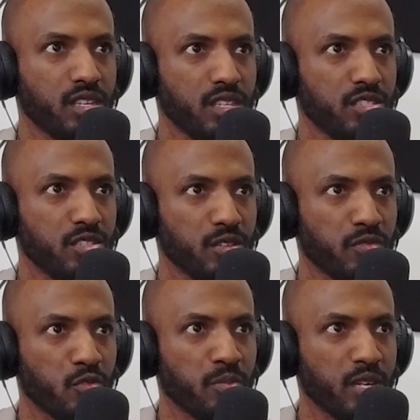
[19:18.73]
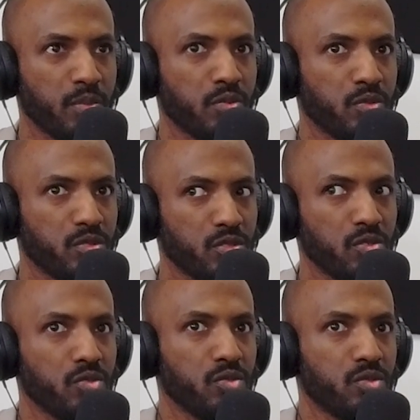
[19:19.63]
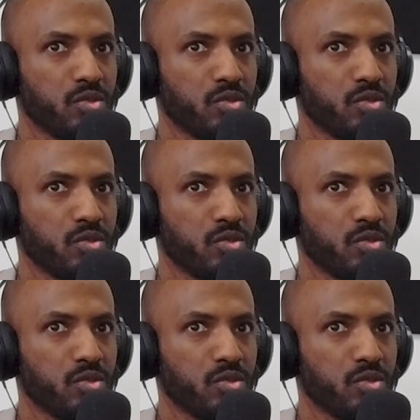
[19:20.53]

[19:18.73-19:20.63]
easier for people to